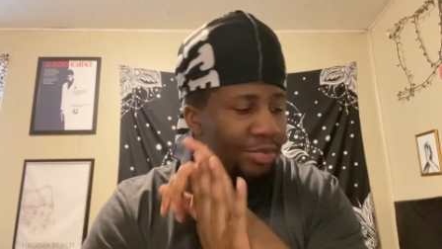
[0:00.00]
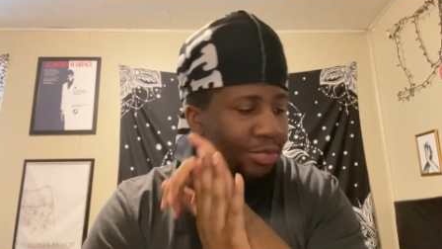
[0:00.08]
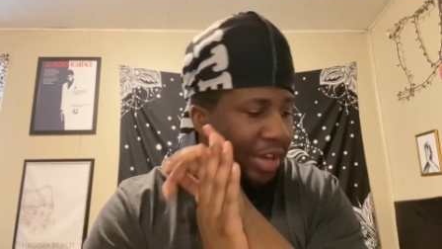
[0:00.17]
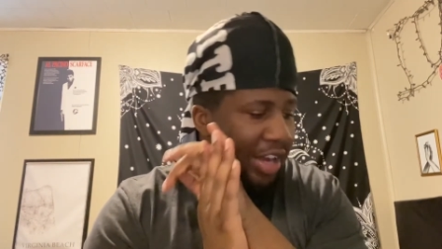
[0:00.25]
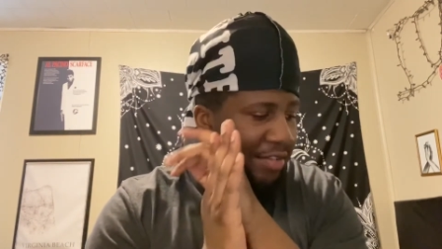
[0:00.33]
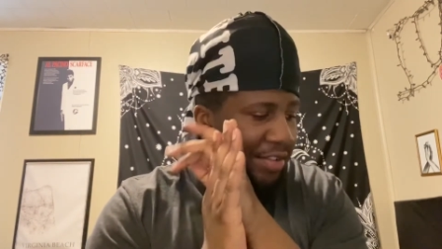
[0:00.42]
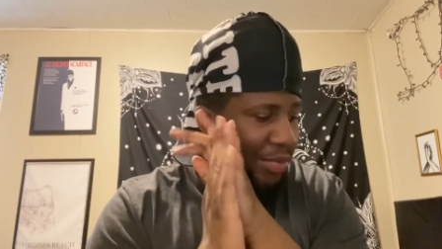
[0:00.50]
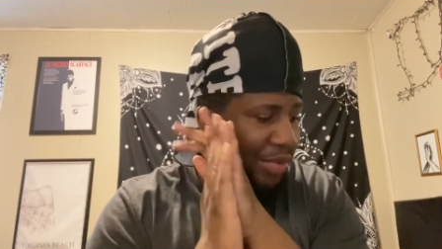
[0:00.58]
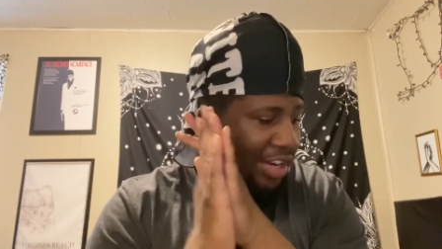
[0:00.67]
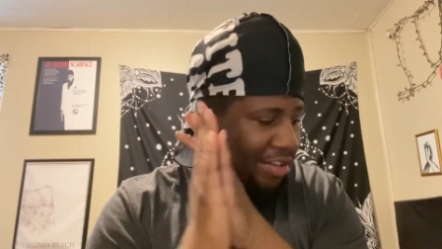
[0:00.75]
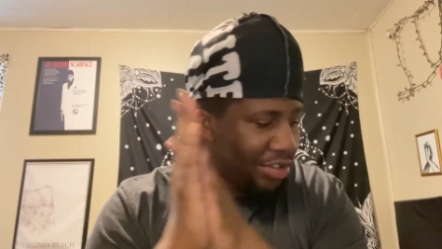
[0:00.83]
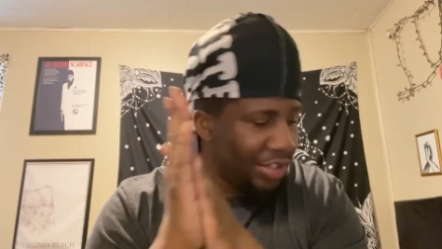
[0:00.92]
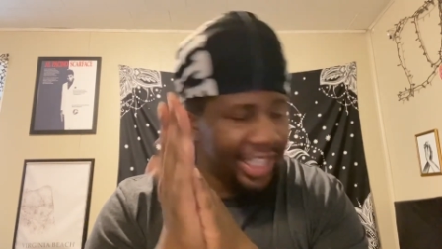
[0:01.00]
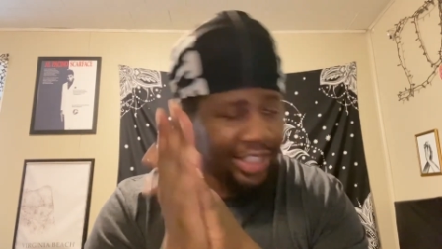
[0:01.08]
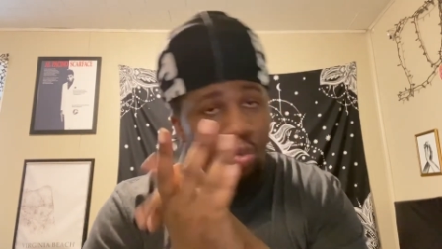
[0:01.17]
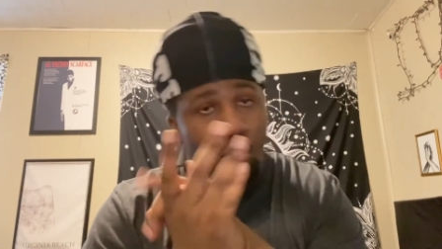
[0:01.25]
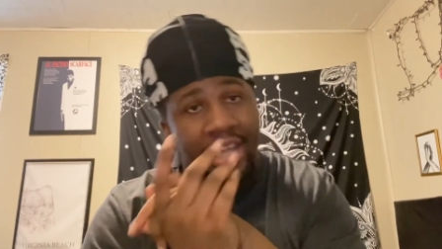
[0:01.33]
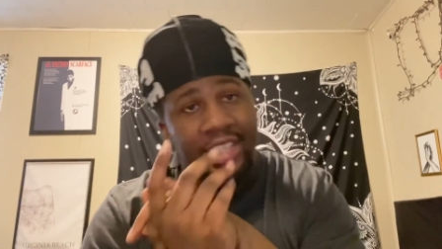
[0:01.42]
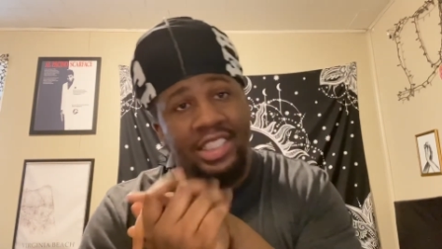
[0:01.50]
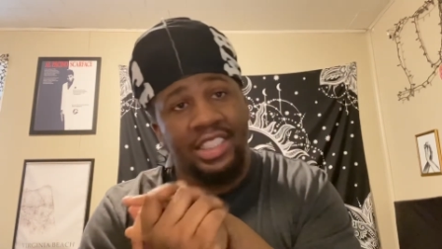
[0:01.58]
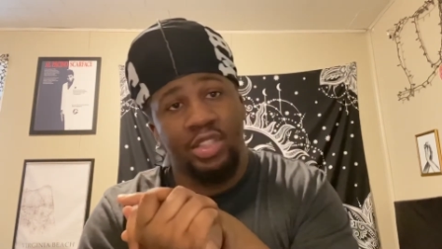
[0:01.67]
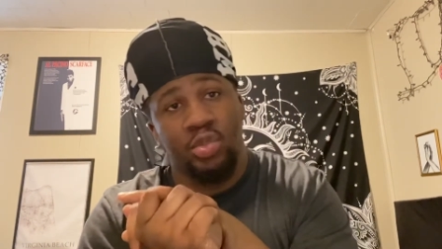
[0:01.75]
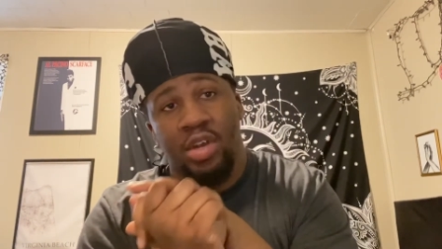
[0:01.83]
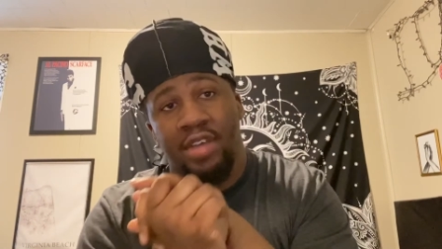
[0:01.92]
whatever, whenever you guys are watching
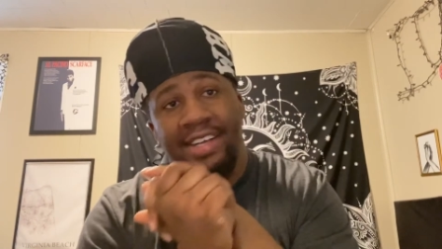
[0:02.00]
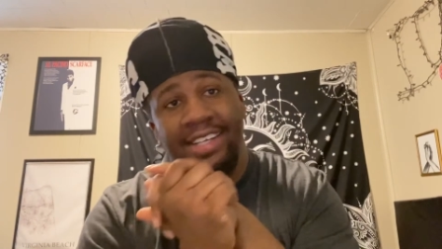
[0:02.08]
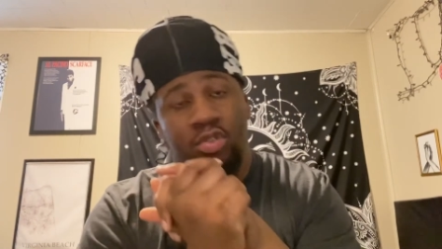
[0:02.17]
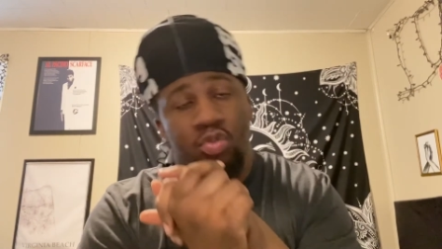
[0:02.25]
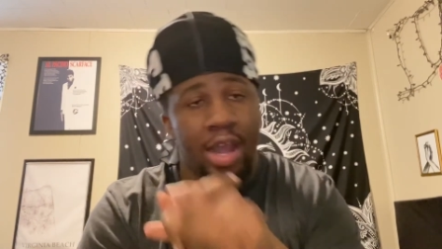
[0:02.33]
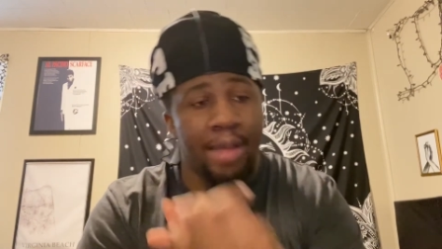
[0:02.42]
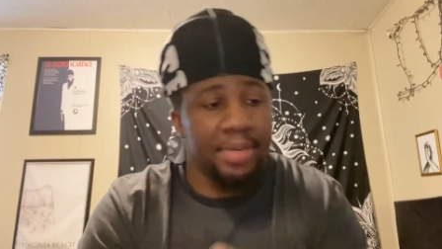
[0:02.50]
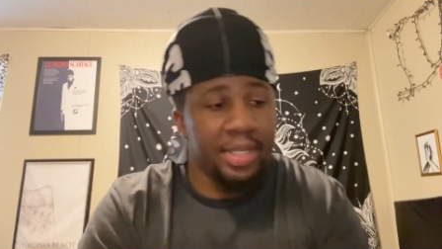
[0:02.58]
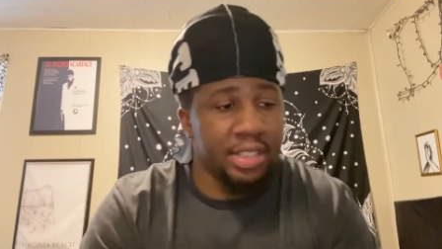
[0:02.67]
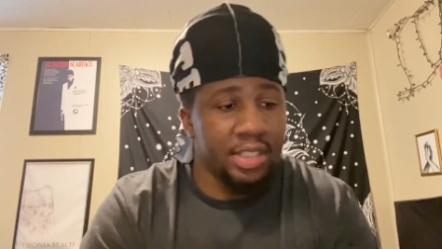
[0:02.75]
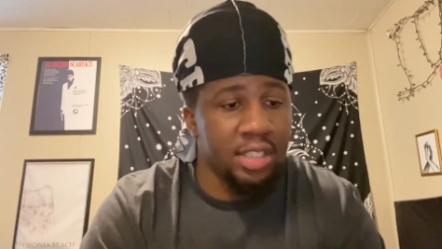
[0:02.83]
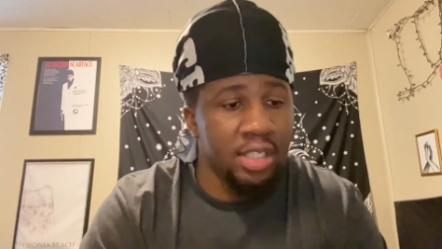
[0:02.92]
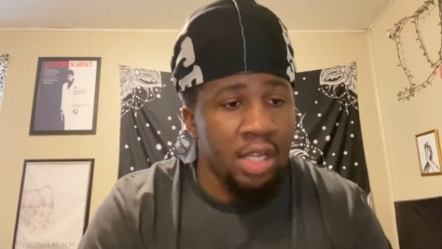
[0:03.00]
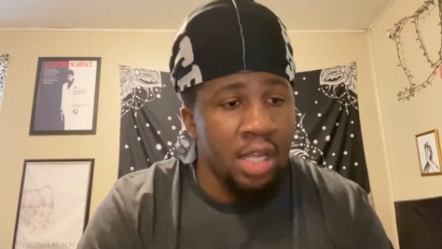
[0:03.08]
this, whenever I drop this.